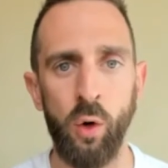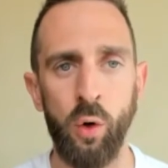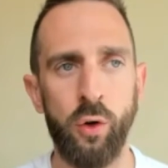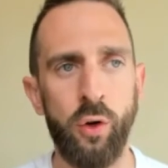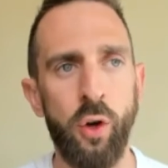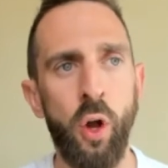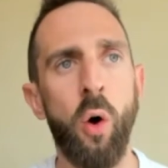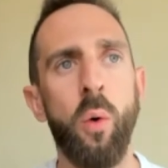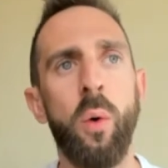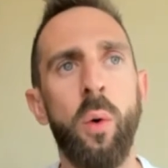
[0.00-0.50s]

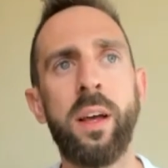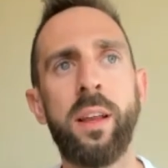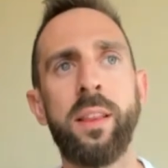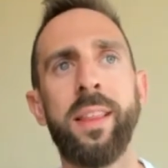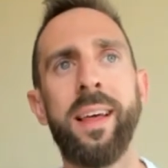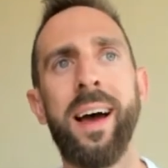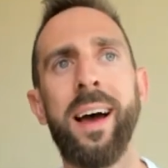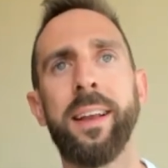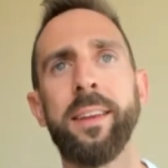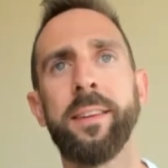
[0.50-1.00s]
knowing
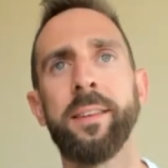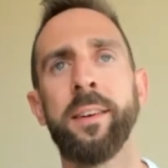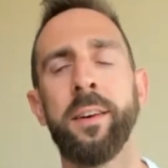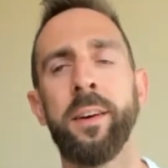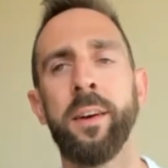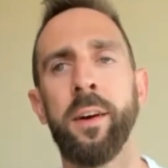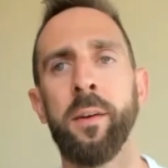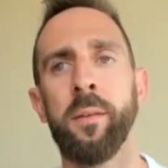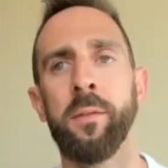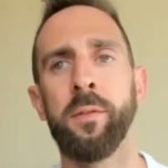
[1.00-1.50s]
that
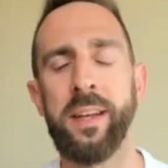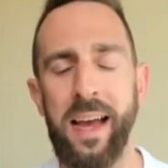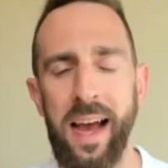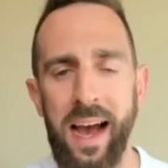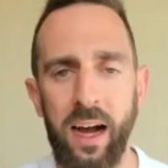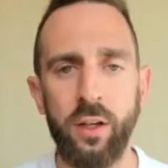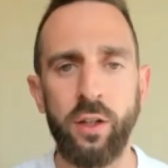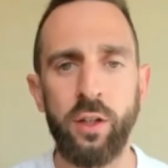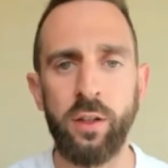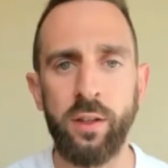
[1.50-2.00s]
the
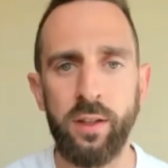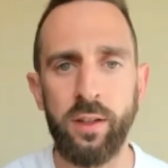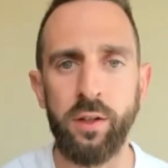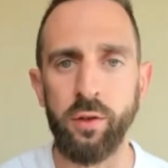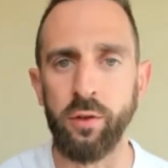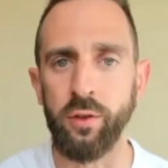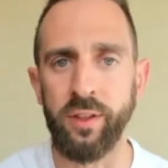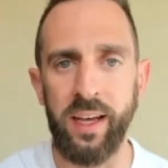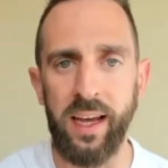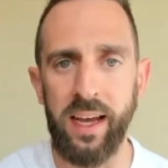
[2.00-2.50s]
actions that you're
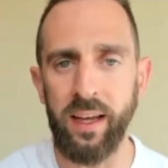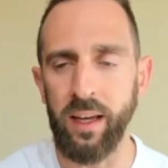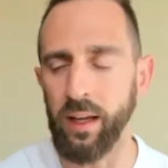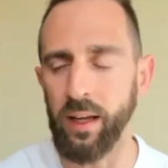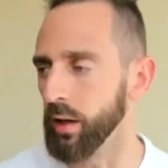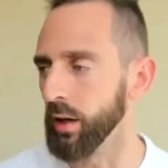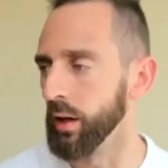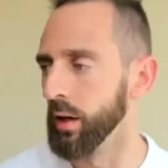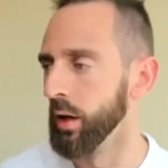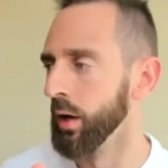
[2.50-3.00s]

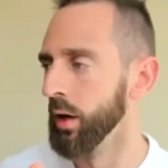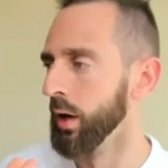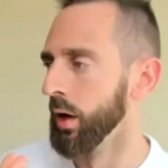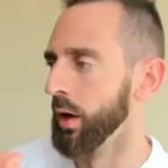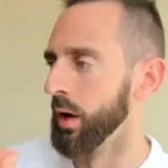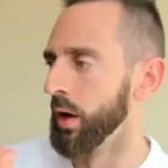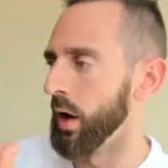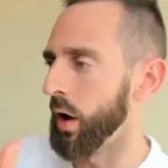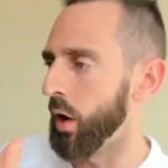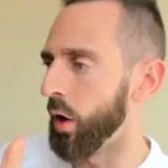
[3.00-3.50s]
taking
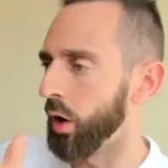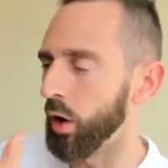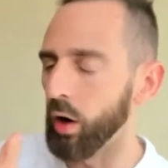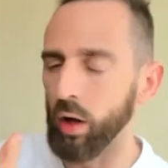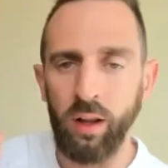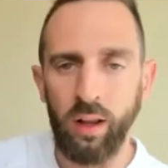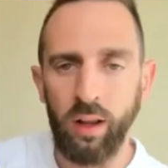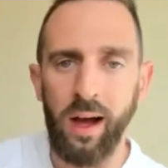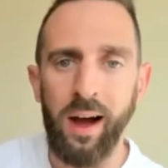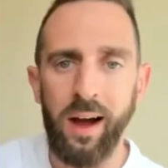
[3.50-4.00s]
are
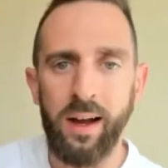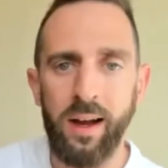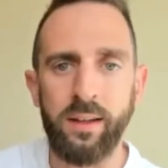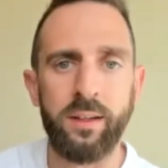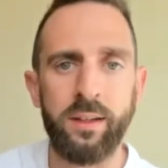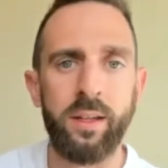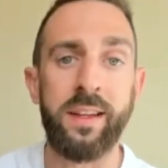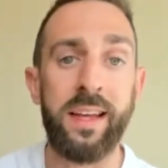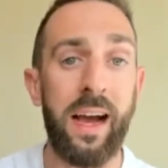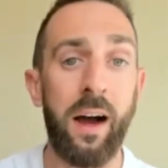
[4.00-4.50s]
aligned to
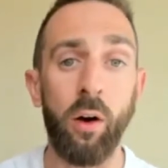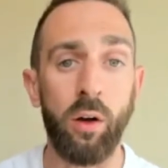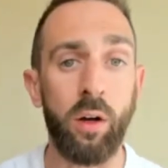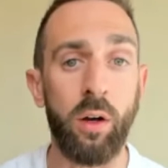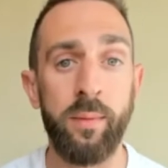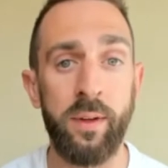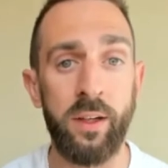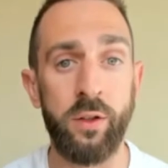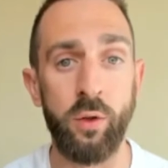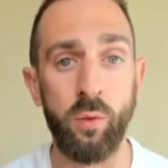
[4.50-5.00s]
the outcome
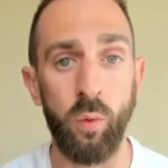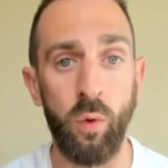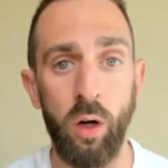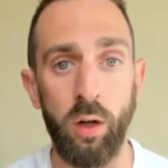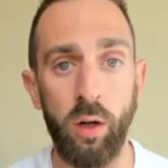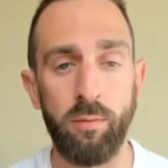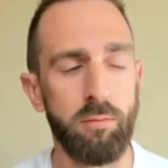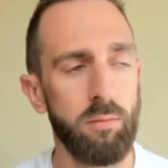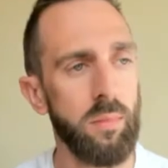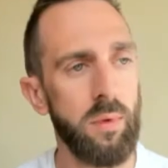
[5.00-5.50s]
that you want.
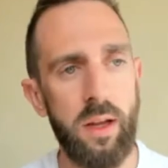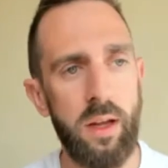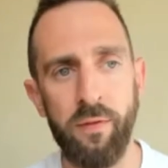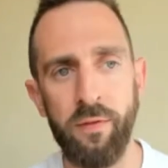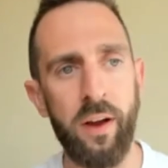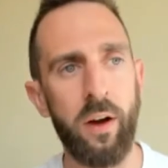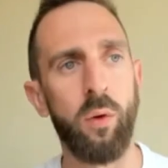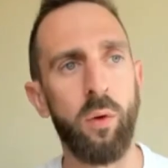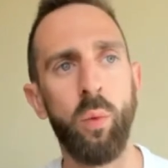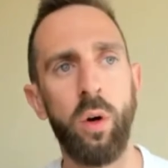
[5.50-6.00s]
If there
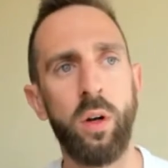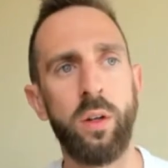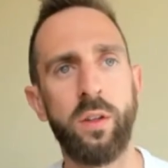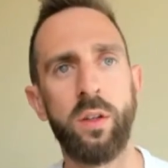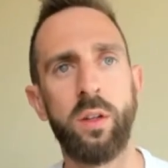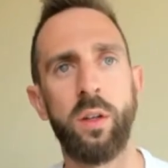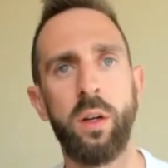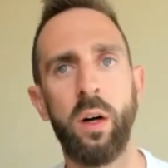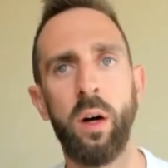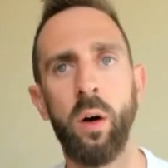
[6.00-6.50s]
was
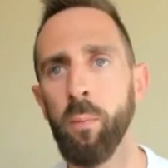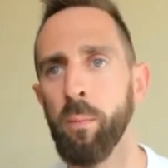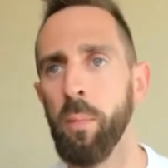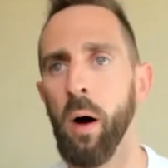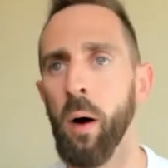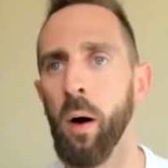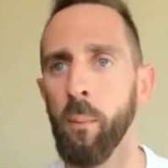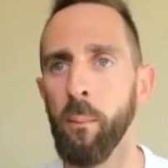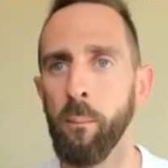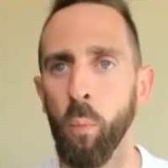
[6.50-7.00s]

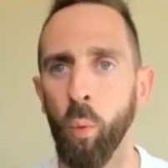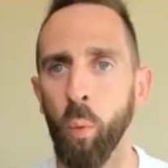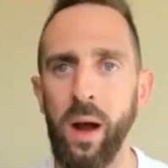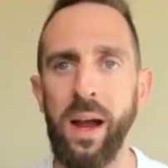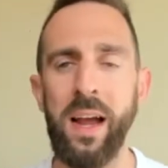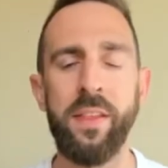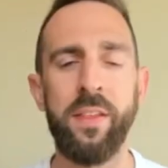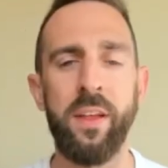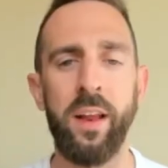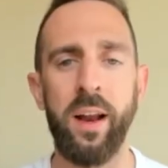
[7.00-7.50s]
a way
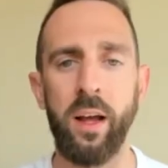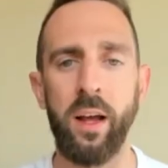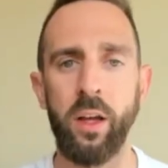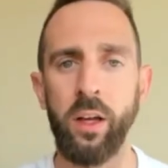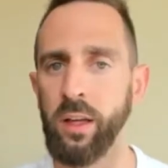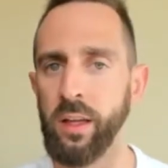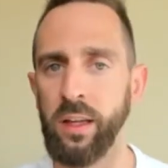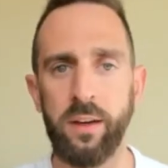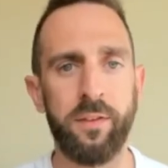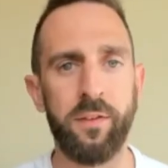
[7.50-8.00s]
that I
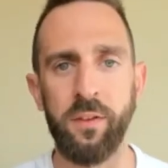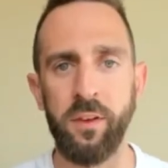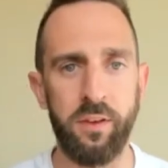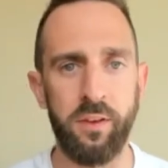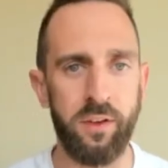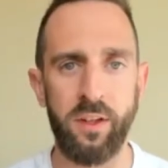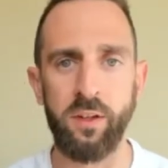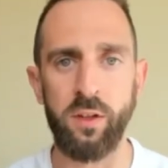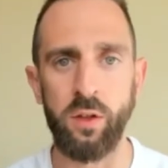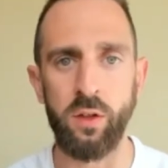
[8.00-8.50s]
could gift
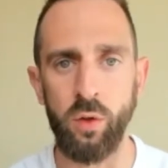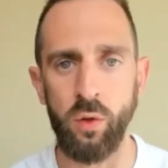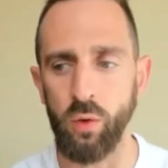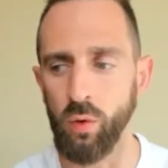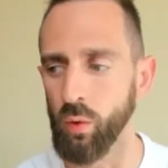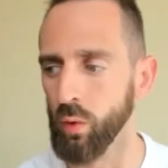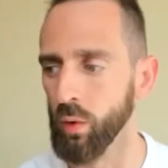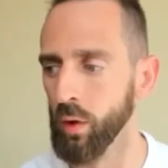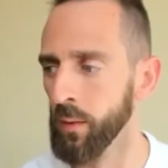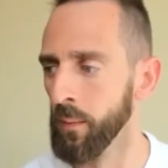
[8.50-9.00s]
this
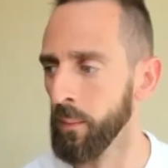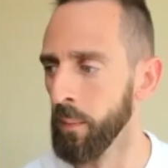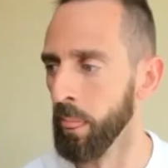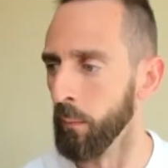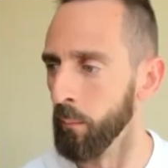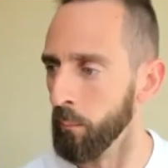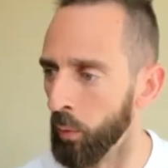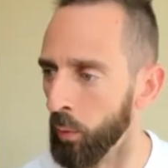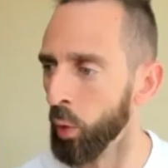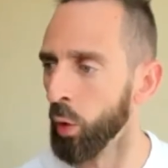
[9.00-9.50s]
to
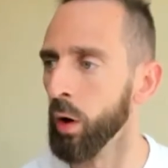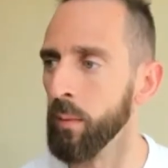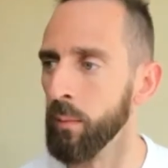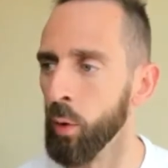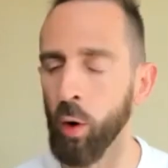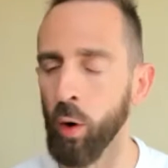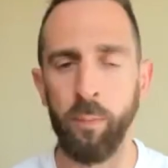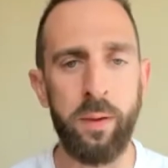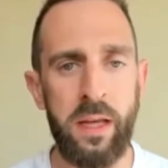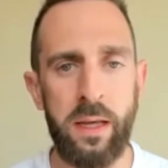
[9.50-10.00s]
more and
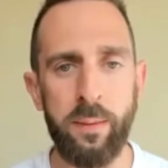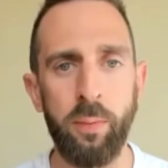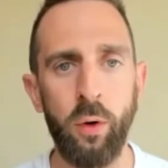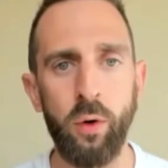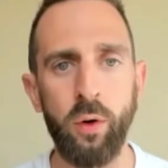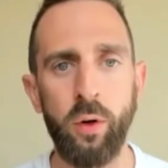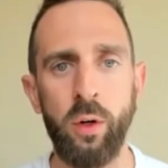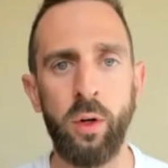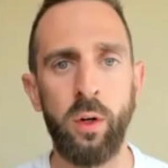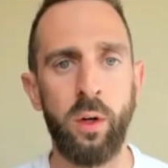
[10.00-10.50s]
more
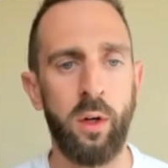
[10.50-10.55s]
people,